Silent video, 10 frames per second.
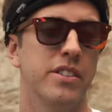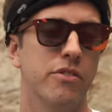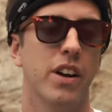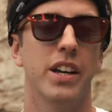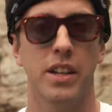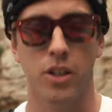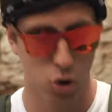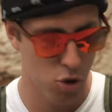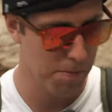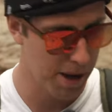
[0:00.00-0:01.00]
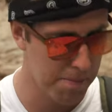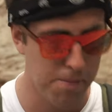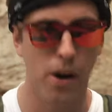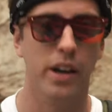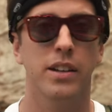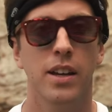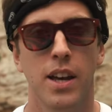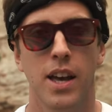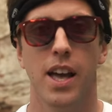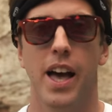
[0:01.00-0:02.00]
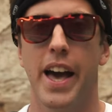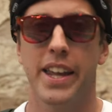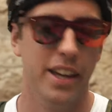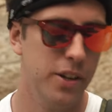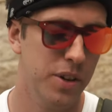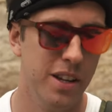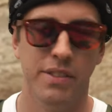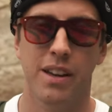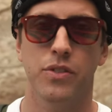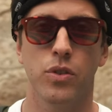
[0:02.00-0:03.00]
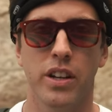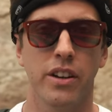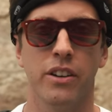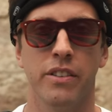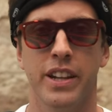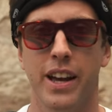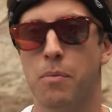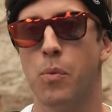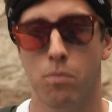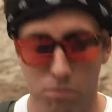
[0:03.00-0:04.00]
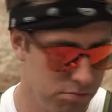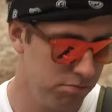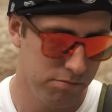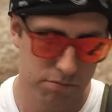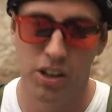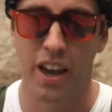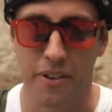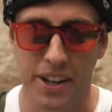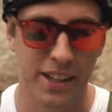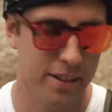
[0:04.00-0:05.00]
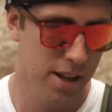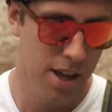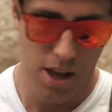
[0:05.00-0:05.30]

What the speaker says: this right into my pocket and I don't even have to care that I'm carrying it.